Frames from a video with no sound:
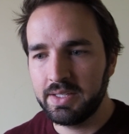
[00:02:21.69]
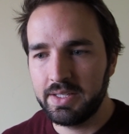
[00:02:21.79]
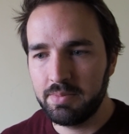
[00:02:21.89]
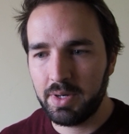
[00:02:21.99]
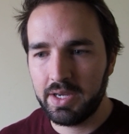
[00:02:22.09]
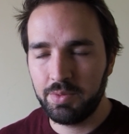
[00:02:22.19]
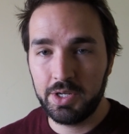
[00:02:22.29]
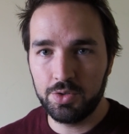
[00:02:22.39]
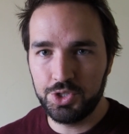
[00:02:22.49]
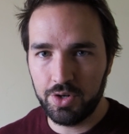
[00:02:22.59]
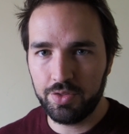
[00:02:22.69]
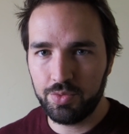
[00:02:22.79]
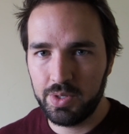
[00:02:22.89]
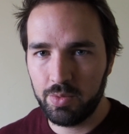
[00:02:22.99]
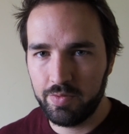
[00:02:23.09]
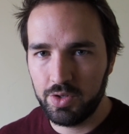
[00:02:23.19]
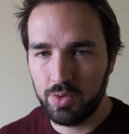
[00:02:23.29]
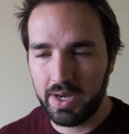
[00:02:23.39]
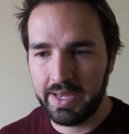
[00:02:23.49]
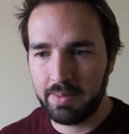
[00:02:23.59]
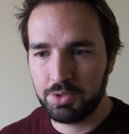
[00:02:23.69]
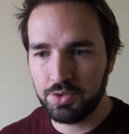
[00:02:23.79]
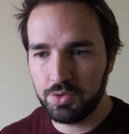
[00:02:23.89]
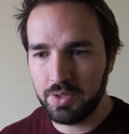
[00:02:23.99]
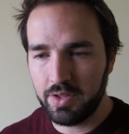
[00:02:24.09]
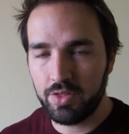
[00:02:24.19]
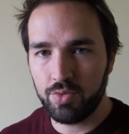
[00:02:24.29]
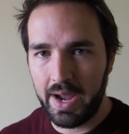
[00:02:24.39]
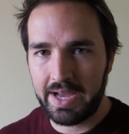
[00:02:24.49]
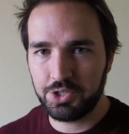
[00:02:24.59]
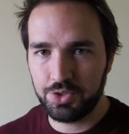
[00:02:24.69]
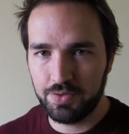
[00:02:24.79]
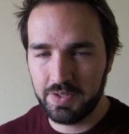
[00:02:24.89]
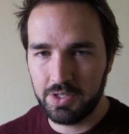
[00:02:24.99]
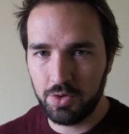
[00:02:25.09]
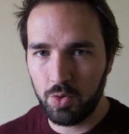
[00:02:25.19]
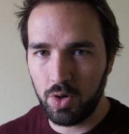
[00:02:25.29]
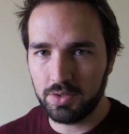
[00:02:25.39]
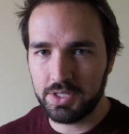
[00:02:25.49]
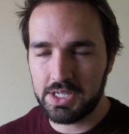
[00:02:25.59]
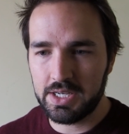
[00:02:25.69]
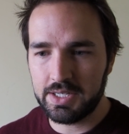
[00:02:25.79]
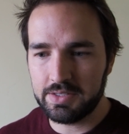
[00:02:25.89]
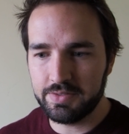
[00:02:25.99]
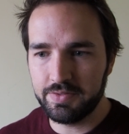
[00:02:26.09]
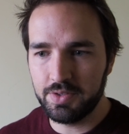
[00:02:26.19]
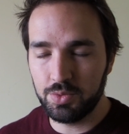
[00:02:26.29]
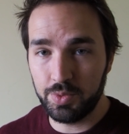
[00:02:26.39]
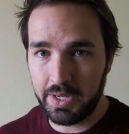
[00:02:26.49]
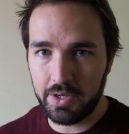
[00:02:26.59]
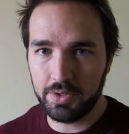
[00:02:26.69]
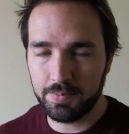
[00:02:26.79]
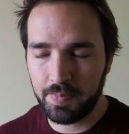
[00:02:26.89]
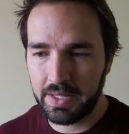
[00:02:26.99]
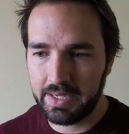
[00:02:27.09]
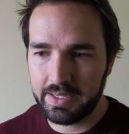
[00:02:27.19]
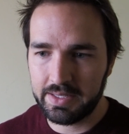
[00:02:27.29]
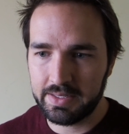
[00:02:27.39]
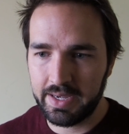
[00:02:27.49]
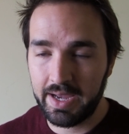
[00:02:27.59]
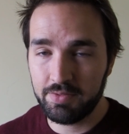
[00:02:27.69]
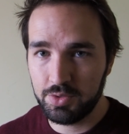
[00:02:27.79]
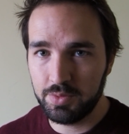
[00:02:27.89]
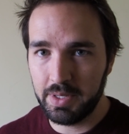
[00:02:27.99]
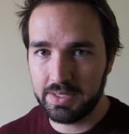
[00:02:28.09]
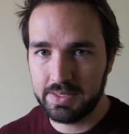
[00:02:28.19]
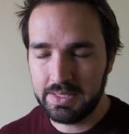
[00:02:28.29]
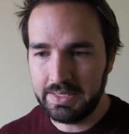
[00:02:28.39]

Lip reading: In my Ricoh GR3 review, I absolutely thrashed the video quality of the Ricoh, and I have to admit